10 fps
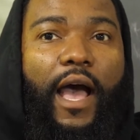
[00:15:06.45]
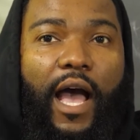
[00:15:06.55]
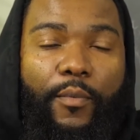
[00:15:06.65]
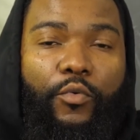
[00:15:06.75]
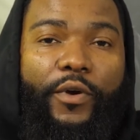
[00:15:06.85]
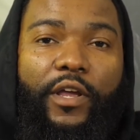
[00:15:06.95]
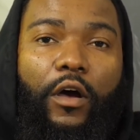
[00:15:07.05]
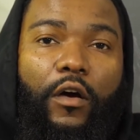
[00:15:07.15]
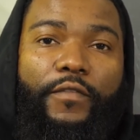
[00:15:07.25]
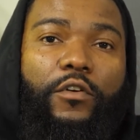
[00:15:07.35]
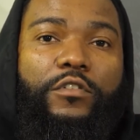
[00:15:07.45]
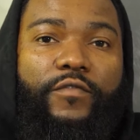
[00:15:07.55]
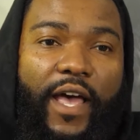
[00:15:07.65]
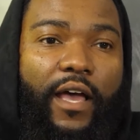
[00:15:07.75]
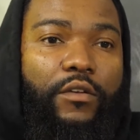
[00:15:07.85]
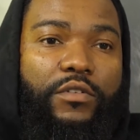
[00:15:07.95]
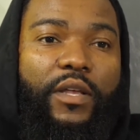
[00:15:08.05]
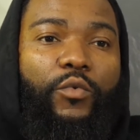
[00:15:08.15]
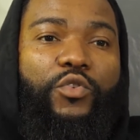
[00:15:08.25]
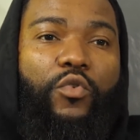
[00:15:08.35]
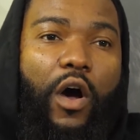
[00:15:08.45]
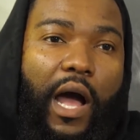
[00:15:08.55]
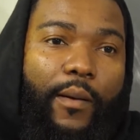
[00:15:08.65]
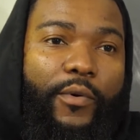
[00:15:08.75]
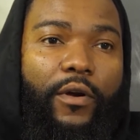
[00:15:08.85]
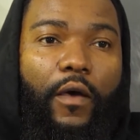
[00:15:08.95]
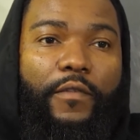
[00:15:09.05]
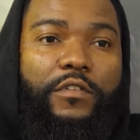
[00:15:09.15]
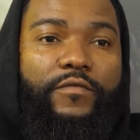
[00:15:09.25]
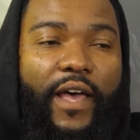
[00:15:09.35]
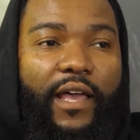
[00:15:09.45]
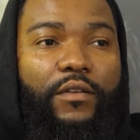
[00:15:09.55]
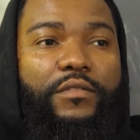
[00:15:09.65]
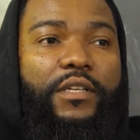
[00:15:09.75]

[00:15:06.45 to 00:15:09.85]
operate off those values. Now, when you operate off those values,